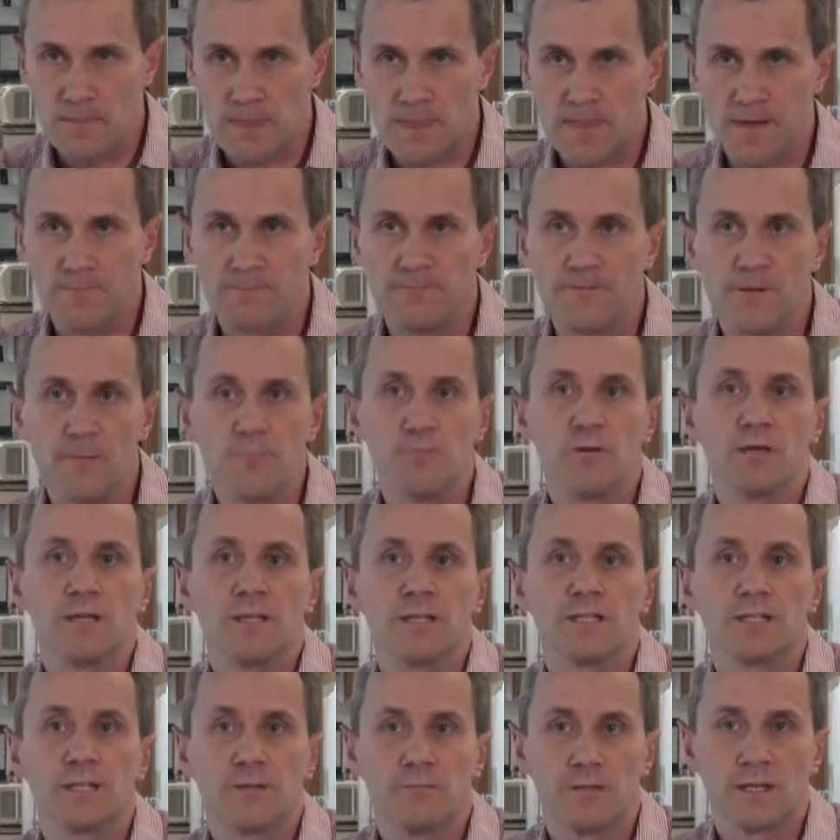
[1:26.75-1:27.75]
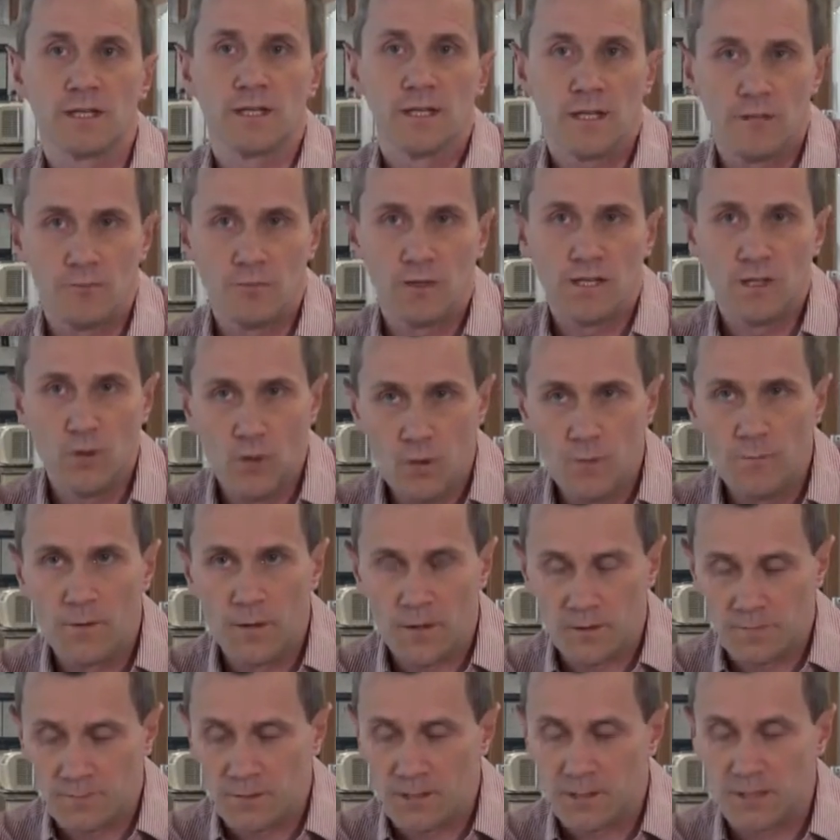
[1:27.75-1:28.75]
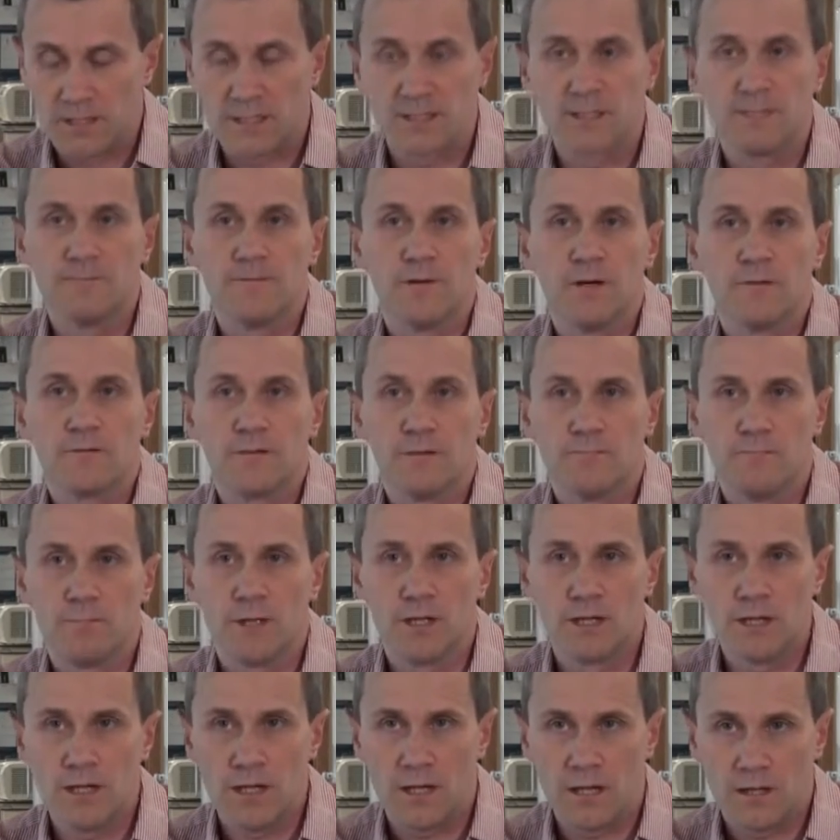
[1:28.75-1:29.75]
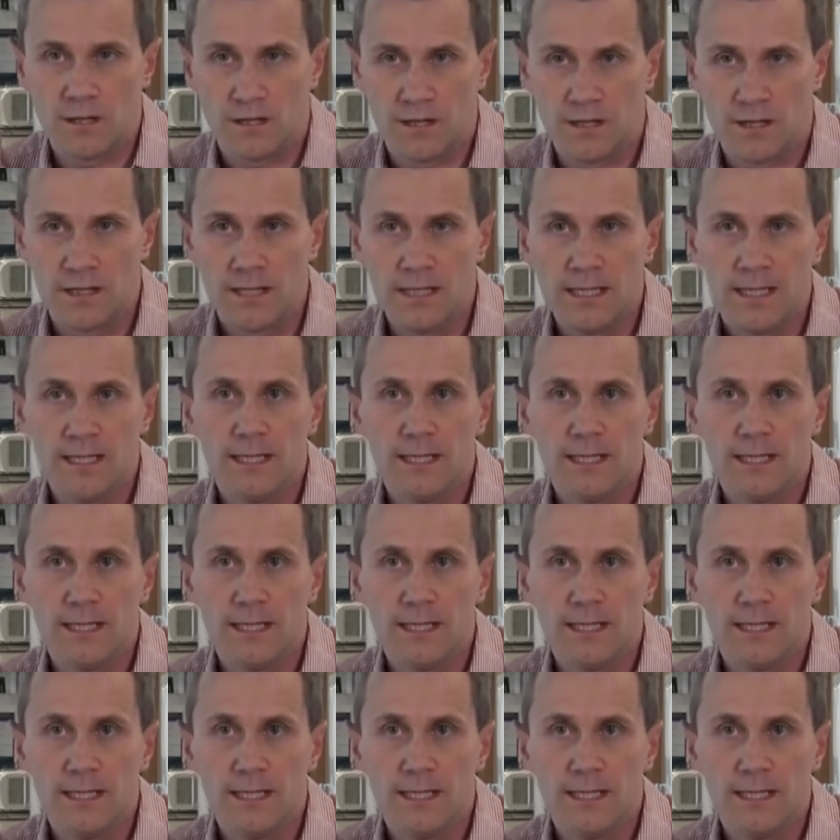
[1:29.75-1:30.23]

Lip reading: And fibrin is something that we know about because it's involved in blood clotting,